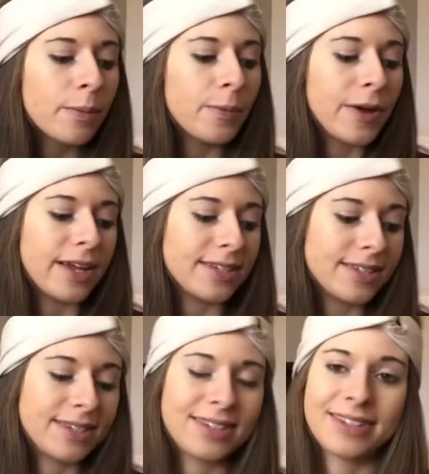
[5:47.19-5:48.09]
But
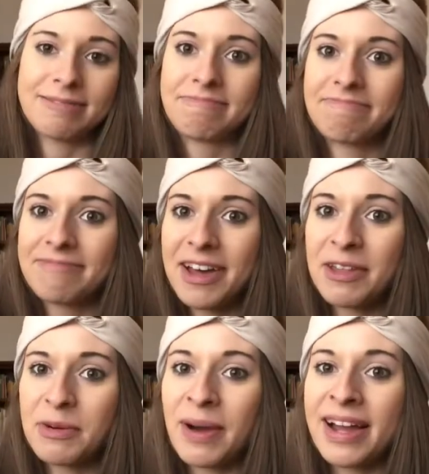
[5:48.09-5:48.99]

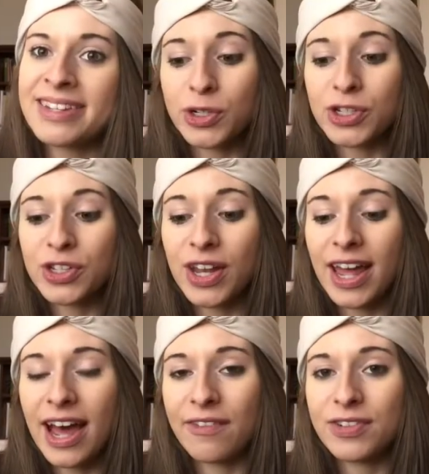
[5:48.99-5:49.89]
otherwise, we're just gonna
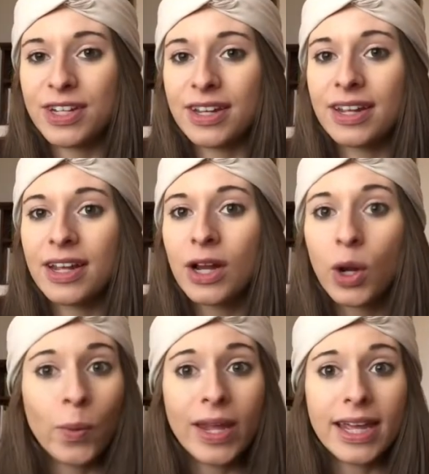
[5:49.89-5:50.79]
have to
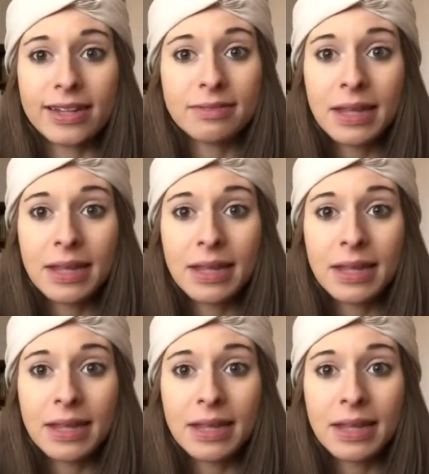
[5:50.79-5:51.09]
wing it.